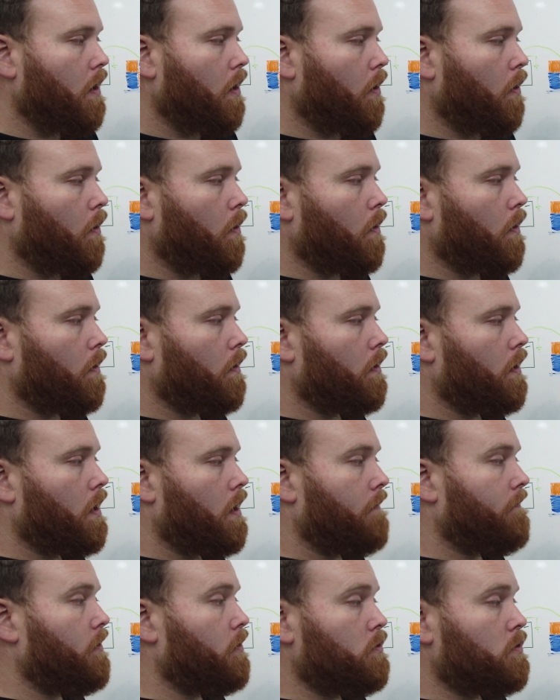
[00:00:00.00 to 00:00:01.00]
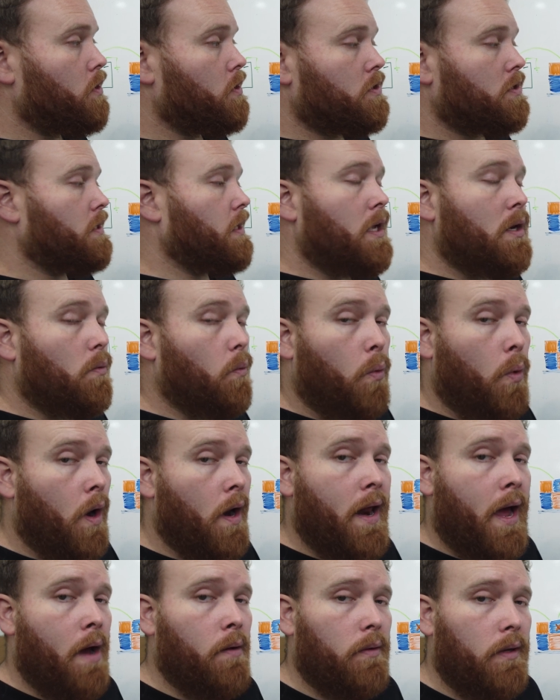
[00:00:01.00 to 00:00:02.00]
Or if you just need
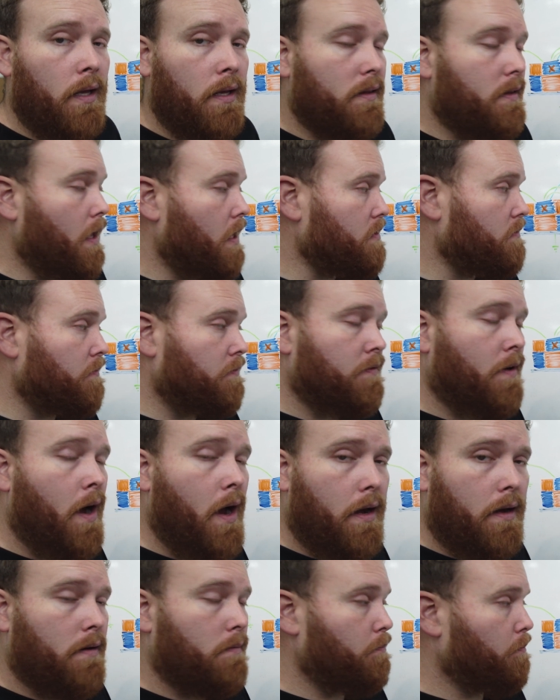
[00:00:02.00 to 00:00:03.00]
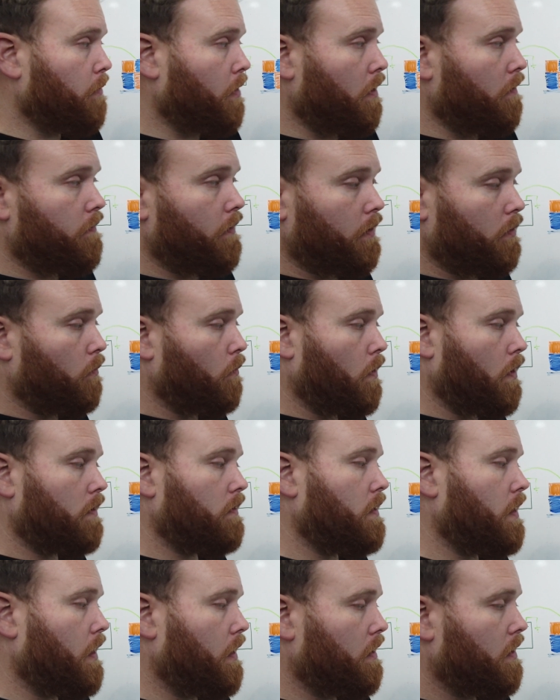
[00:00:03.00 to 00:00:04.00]
one outlet, that's fine. Perfect, one
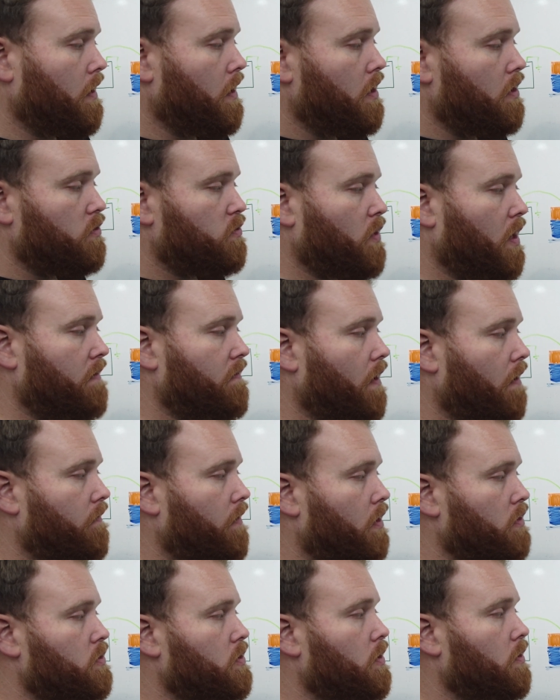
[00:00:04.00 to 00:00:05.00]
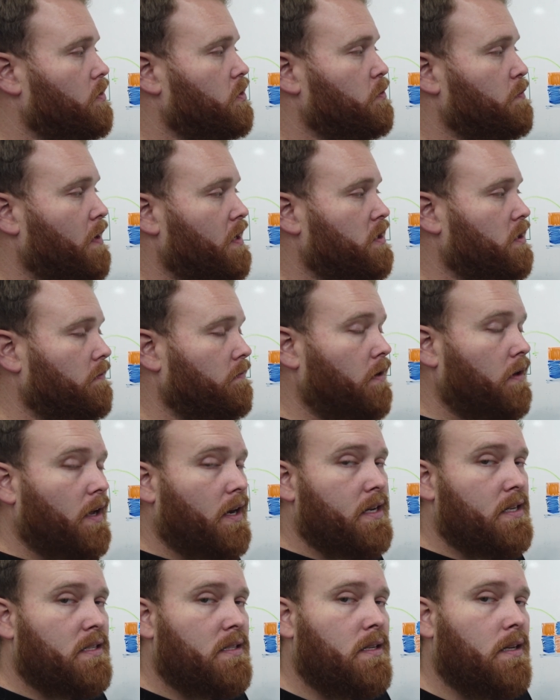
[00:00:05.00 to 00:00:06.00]
thing. Drain valve also, especially if you've got
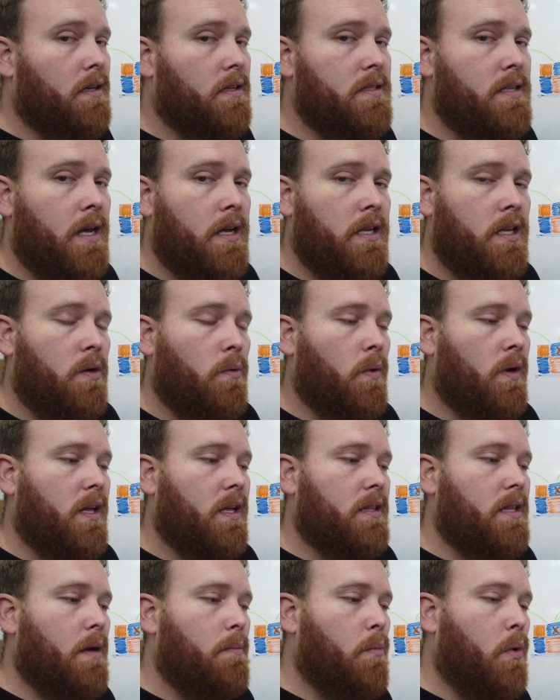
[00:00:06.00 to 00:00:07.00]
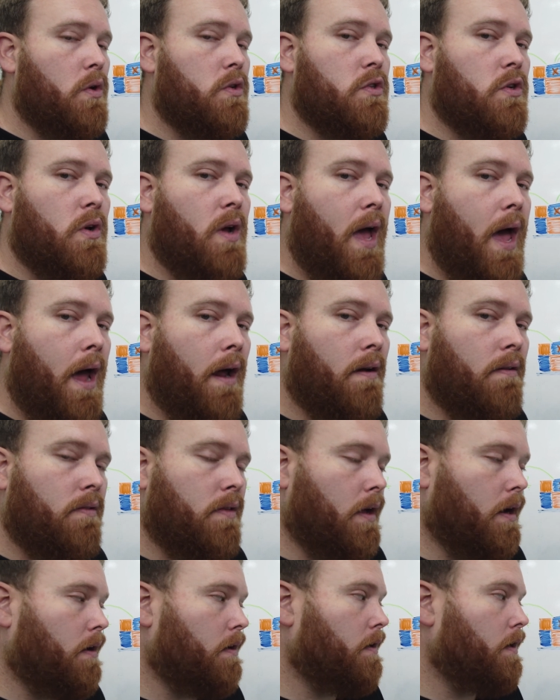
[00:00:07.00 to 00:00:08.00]
a steel tank, you want to get that moisture out of
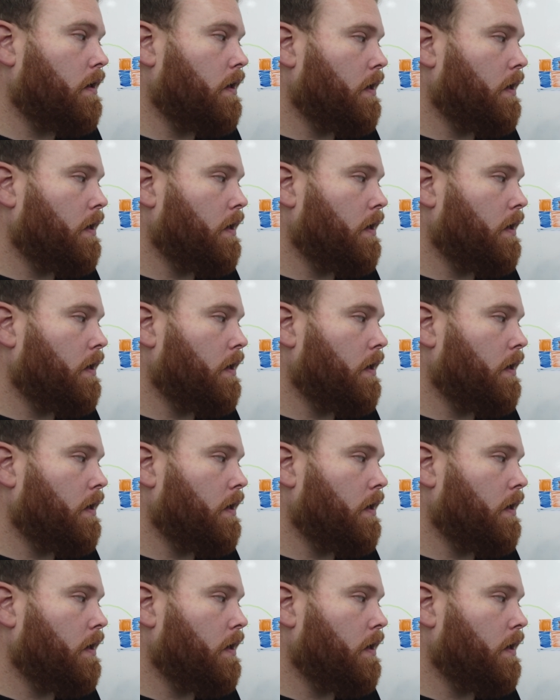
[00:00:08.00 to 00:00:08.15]
there.